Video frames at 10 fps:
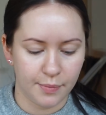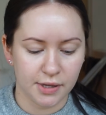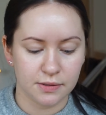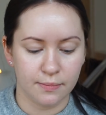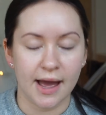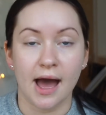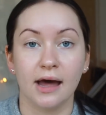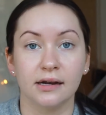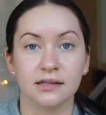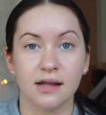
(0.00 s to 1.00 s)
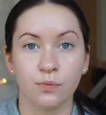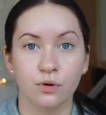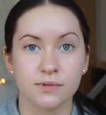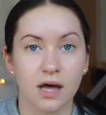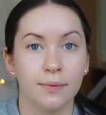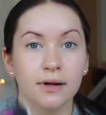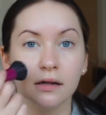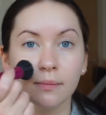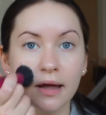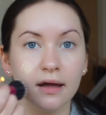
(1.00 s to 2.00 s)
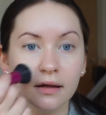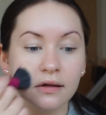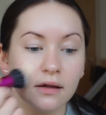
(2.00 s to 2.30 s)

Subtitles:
put this on my hand and that warms it up a little bit,